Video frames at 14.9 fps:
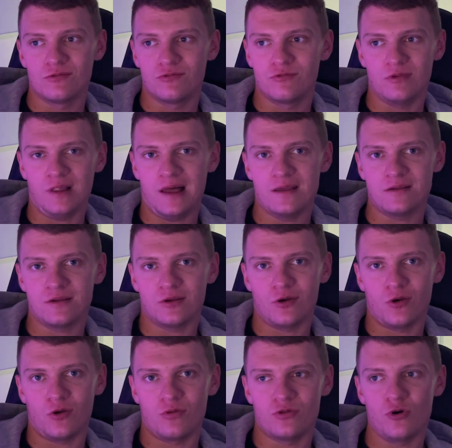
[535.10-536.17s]
Like,
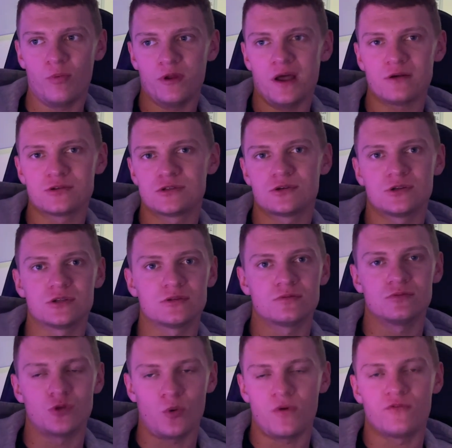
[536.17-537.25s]
nobody else is going to
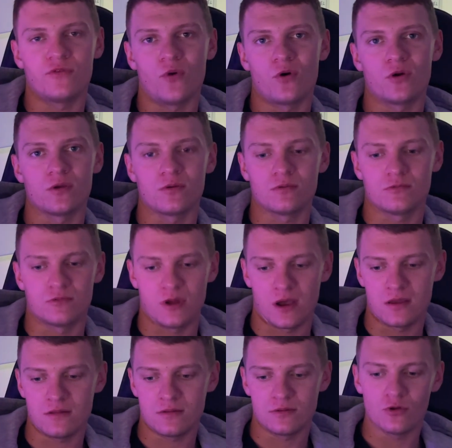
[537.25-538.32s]
do it for you,
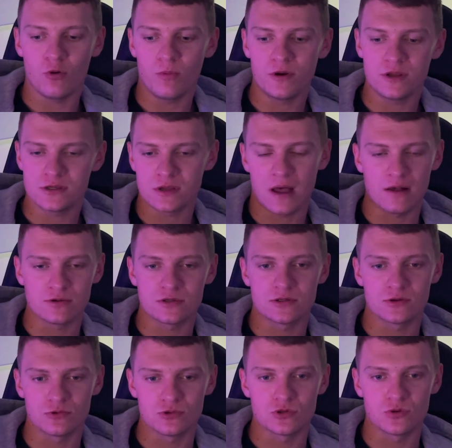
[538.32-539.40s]
right? Nobody else is
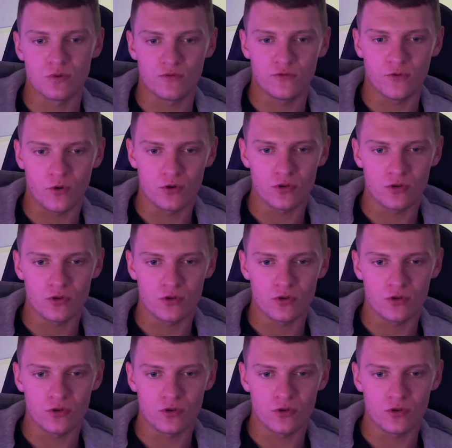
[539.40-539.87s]
going to do it for